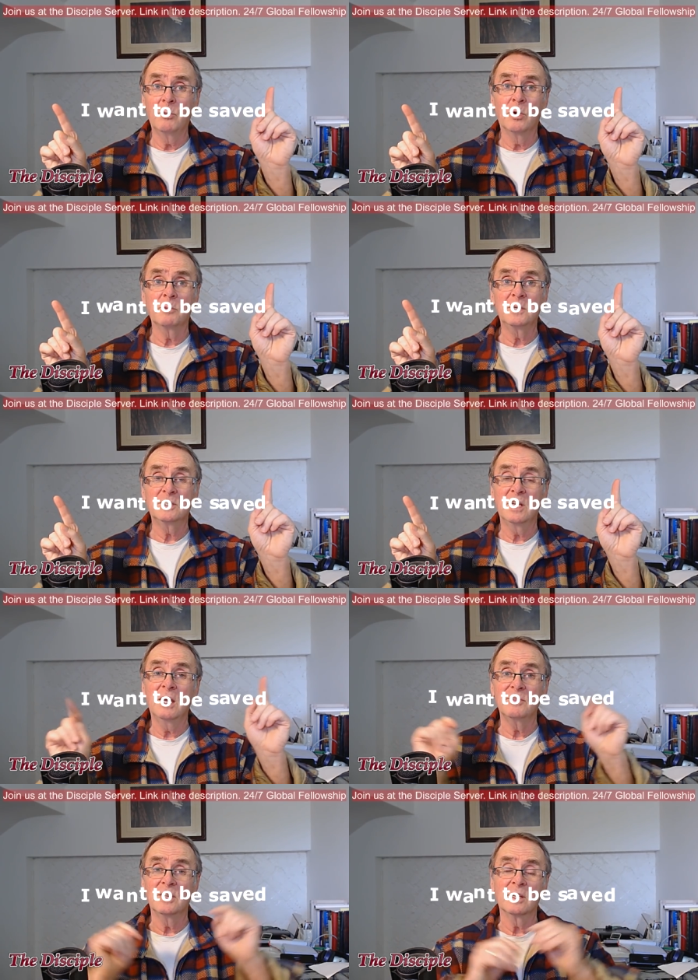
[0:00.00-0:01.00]
I want to be
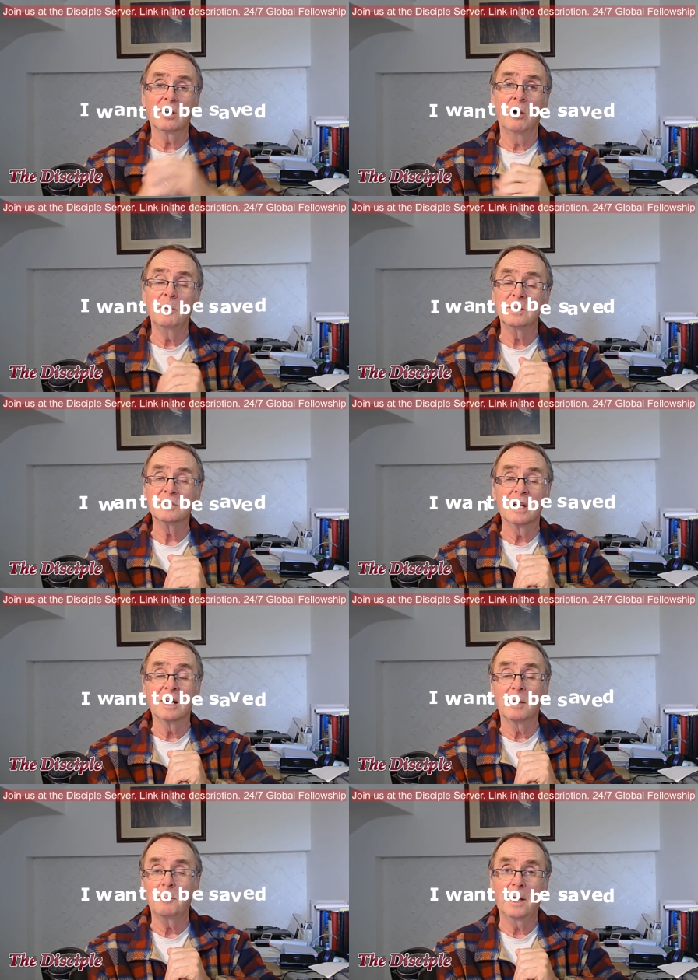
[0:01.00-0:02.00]
saved in the comments, and
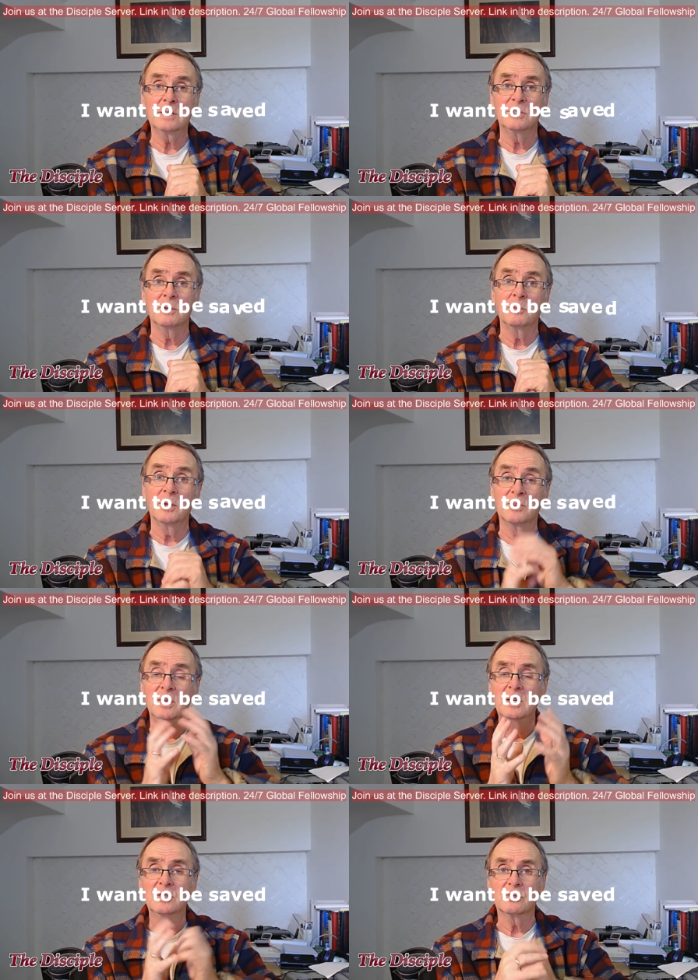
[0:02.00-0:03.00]
I'll get back to you
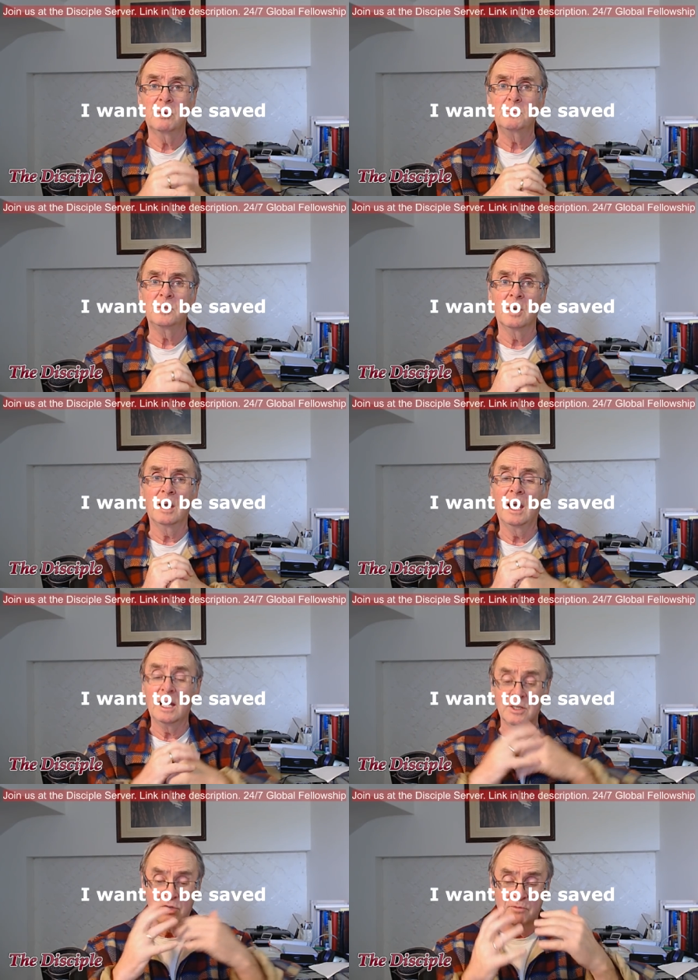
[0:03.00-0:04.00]
with scripture
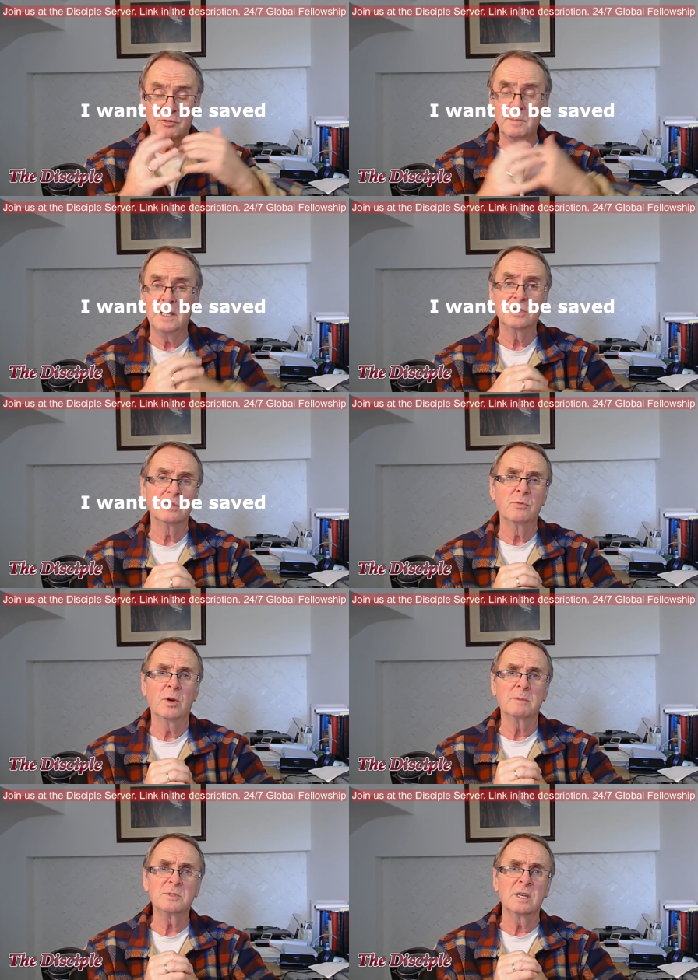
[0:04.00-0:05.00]
and confirmation of
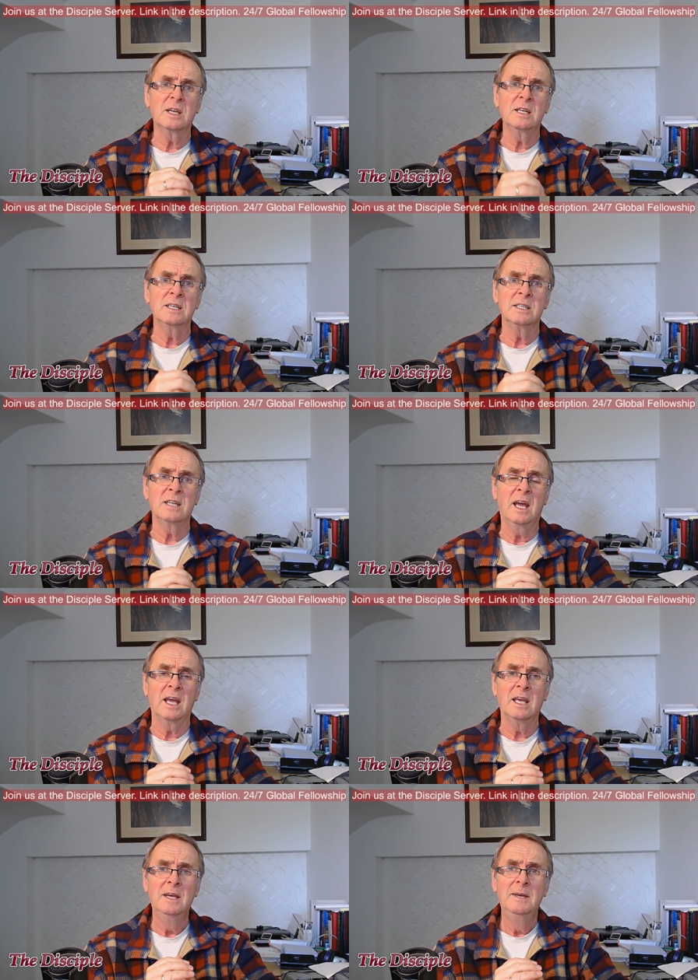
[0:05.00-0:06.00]
what I'm saying here
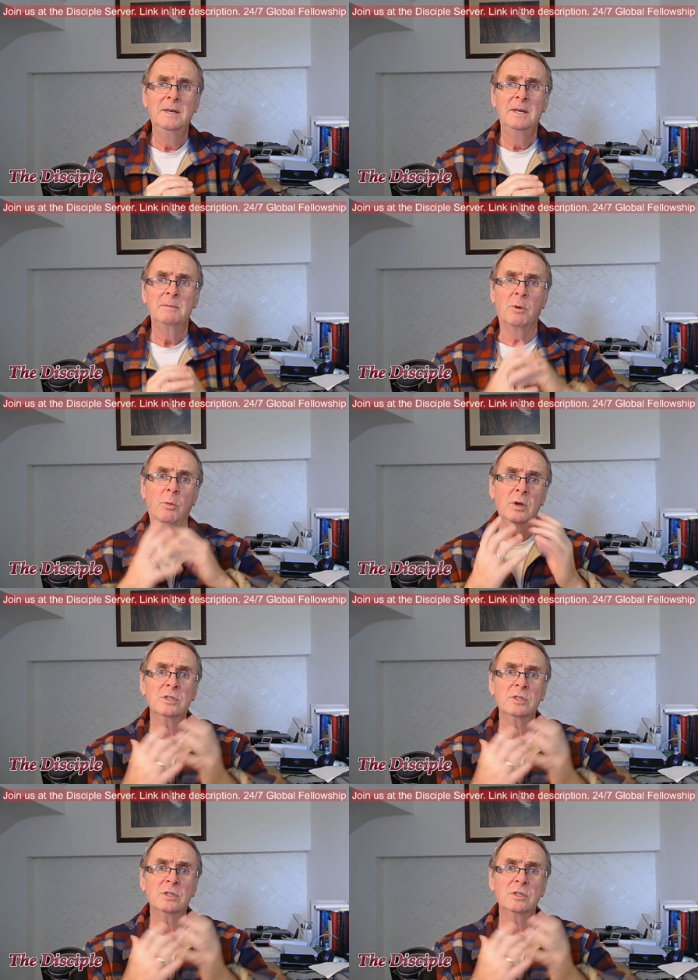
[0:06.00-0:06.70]
today. But